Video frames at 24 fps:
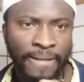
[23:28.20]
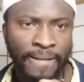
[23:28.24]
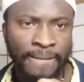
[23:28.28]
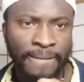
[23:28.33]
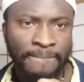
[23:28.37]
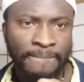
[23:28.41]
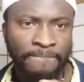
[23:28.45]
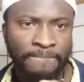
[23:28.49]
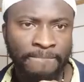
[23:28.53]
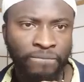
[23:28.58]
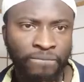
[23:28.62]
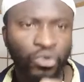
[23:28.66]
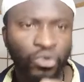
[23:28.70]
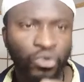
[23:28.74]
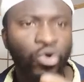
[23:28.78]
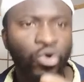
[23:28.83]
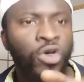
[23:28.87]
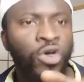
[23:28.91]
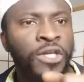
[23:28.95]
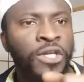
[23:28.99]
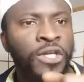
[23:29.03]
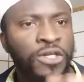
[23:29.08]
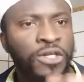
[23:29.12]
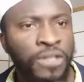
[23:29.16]
You call
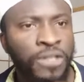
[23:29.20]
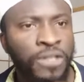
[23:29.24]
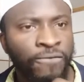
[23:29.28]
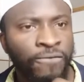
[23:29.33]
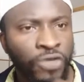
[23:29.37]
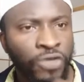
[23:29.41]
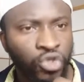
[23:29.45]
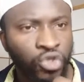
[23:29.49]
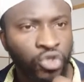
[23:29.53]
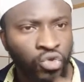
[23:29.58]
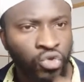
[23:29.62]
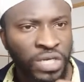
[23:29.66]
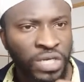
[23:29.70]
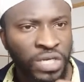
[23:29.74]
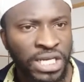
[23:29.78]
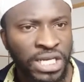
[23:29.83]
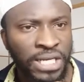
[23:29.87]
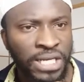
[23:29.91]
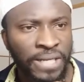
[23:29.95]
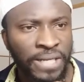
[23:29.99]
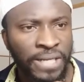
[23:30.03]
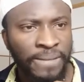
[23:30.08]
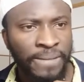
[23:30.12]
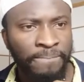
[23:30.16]
yourself a Sunni,
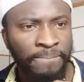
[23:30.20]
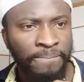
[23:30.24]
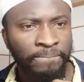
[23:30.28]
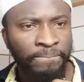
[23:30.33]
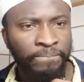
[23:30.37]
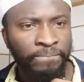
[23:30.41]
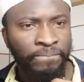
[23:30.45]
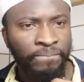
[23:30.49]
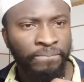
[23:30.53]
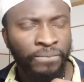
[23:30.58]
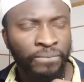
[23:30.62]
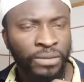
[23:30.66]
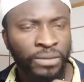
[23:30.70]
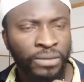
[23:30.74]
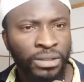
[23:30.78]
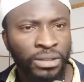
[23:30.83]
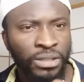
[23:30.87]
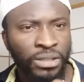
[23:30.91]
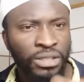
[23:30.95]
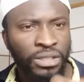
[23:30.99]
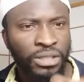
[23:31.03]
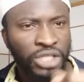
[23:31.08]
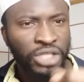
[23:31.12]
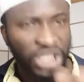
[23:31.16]

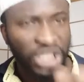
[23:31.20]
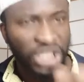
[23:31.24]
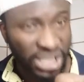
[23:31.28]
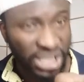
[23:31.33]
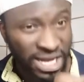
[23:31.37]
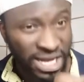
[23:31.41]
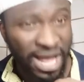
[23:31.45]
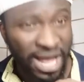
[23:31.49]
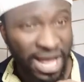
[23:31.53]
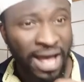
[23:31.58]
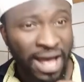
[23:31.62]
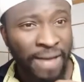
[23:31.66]
Shia,